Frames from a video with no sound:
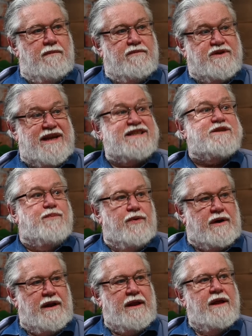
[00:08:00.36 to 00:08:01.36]

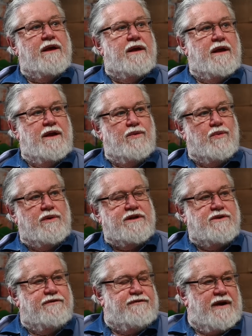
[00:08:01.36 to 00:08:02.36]
desperately in all these
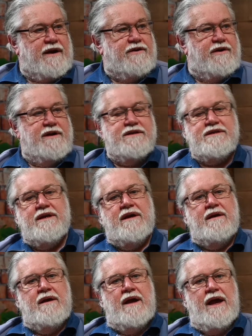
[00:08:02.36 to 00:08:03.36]
new factories.
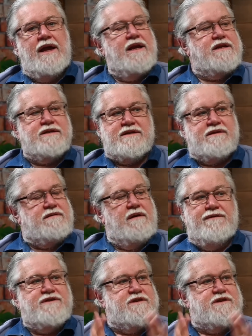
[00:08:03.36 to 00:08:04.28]
And he just lifts